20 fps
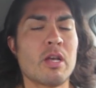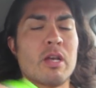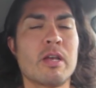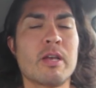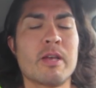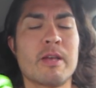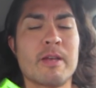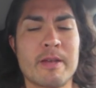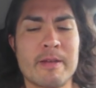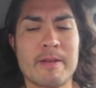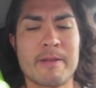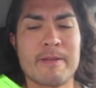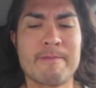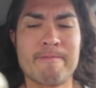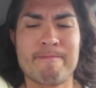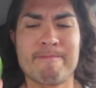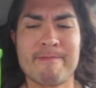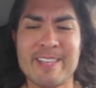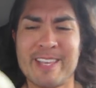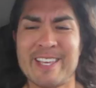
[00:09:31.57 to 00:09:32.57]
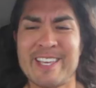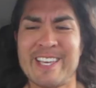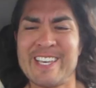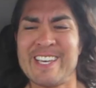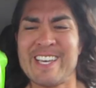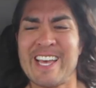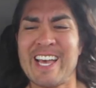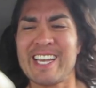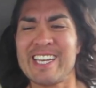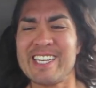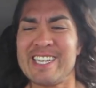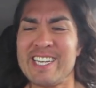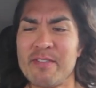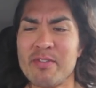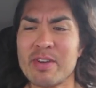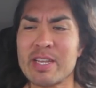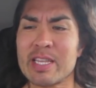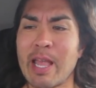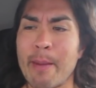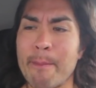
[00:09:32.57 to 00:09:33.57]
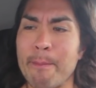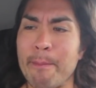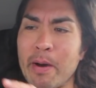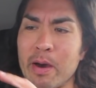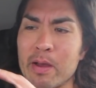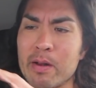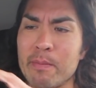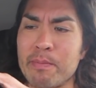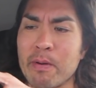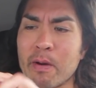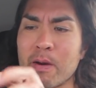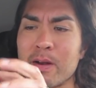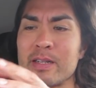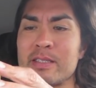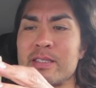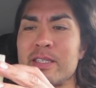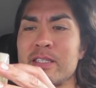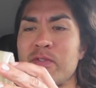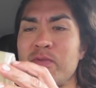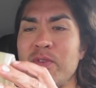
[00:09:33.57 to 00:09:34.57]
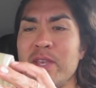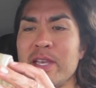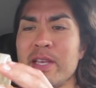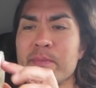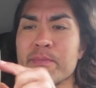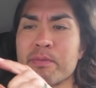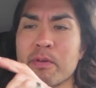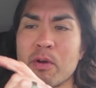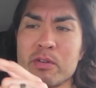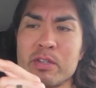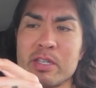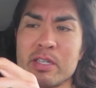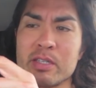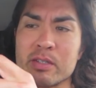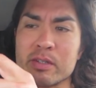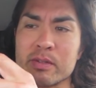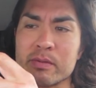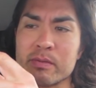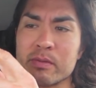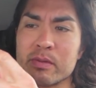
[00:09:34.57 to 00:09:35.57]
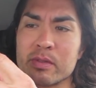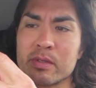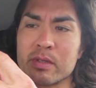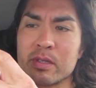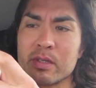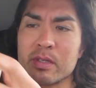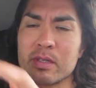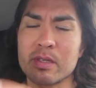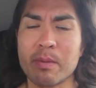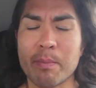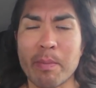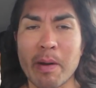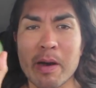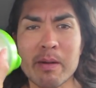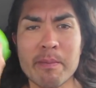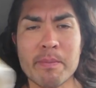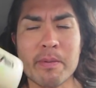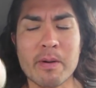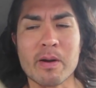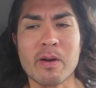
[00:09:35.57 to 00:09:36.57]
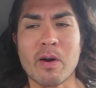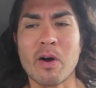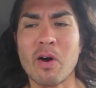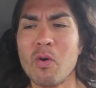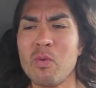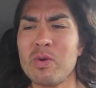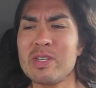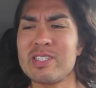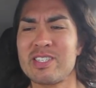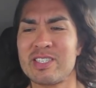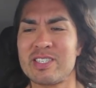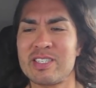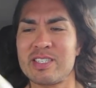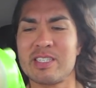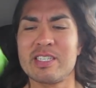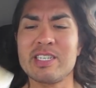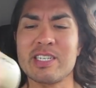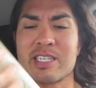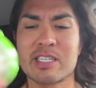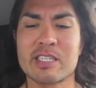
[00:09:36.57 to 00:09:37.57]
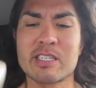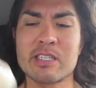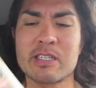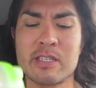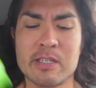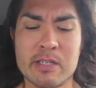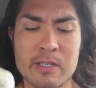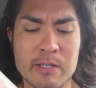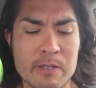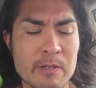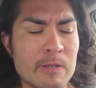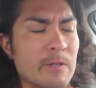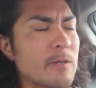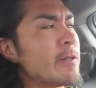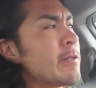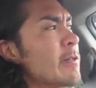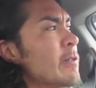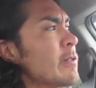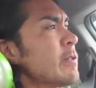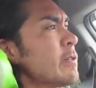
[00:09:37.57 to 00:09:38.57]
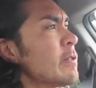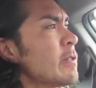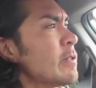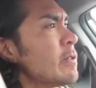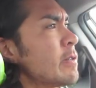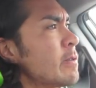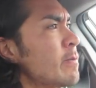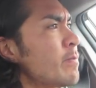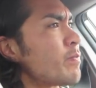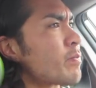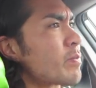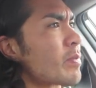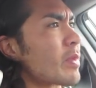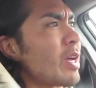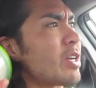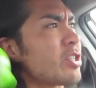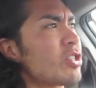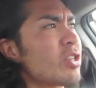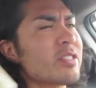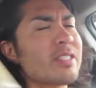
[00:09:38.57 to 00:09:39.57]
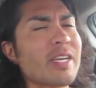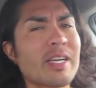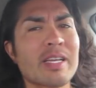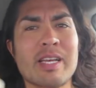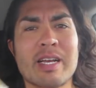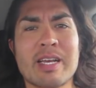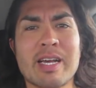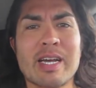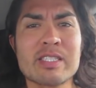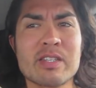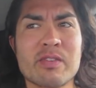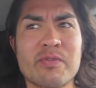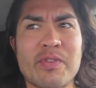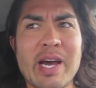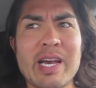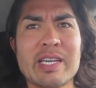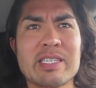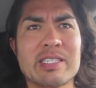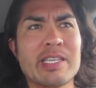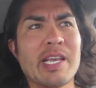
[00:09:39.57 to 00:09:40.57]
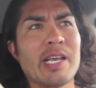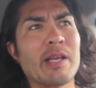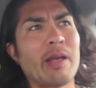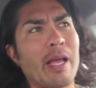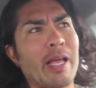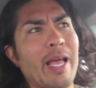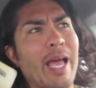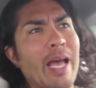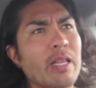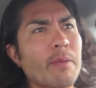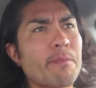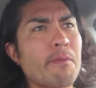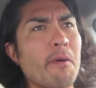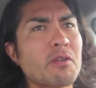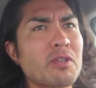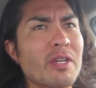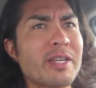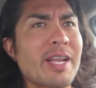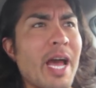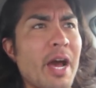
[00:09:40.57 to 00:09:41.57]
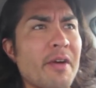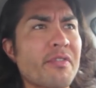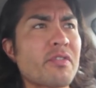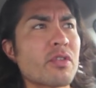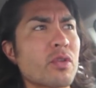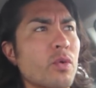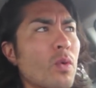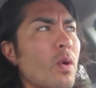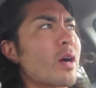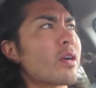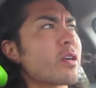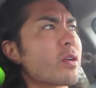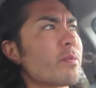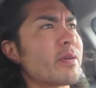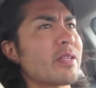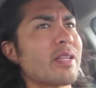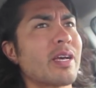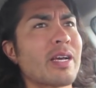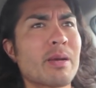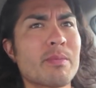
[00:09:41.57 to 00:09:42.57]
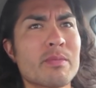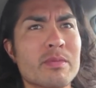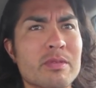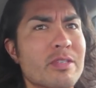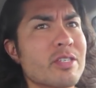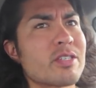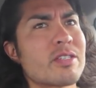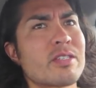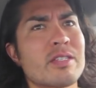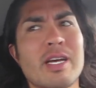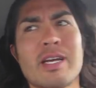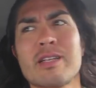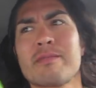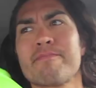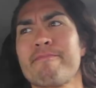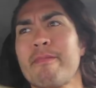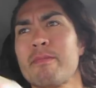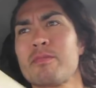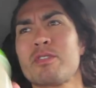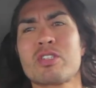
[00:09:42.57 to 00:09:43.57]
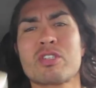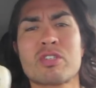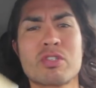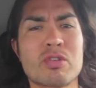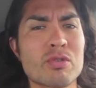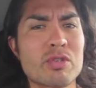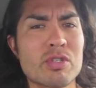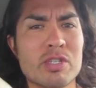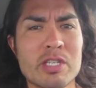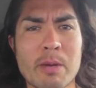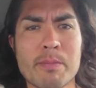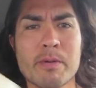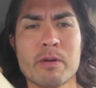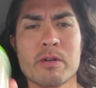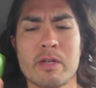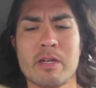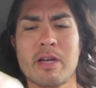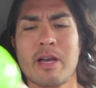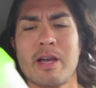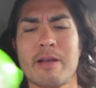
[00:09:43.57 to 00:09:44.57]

I can never get that bottom part. It's this vegan protein. The bottom part always sticks. I should have taken that guy's advice saying, like, add the protein after the water, but, like, I'm just too stubborn.